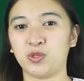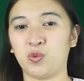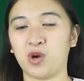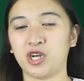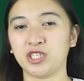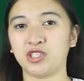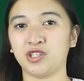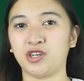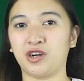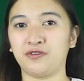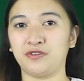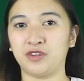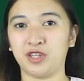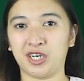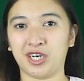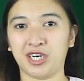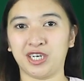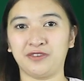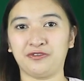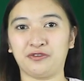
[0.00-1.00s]
what you have
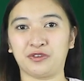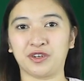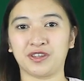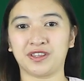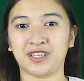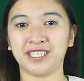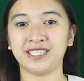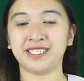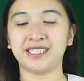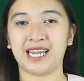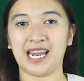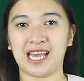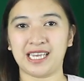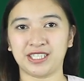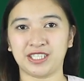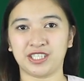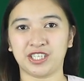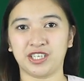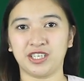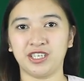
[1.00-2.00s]
learned for this
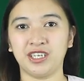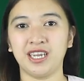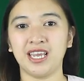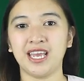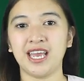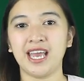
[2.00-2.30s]
lesson,